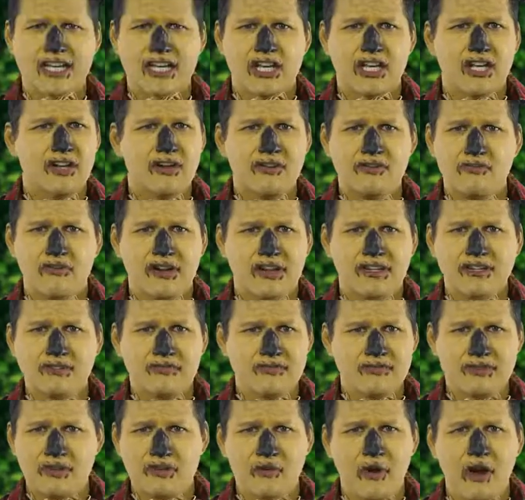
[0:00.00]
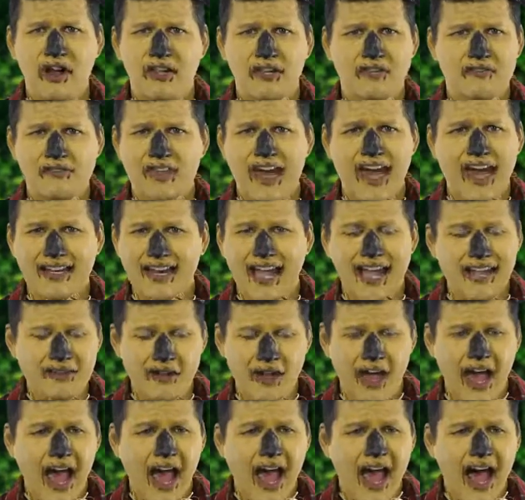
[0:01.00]
No, I don't know all of that.
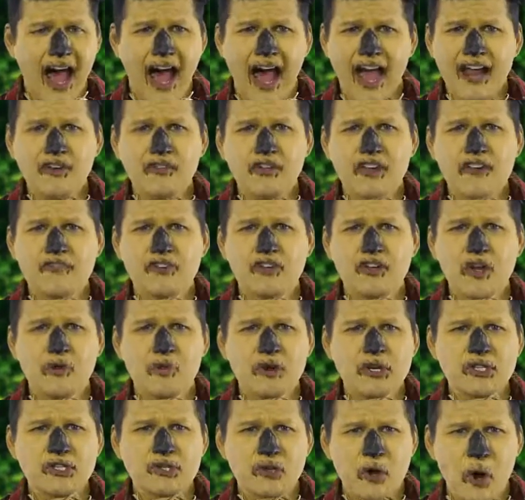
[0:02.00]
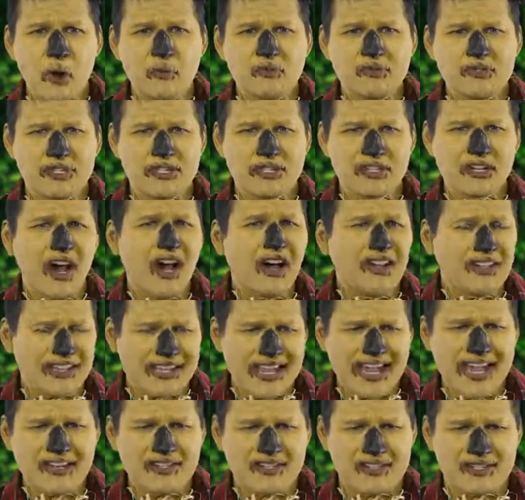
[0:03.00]
I don't even know what tropes and
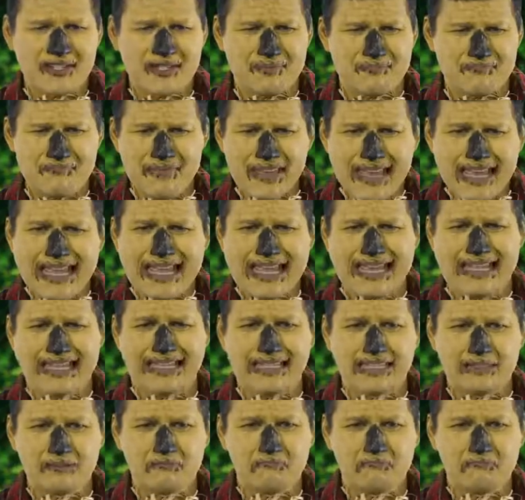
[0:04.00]
collocations mean.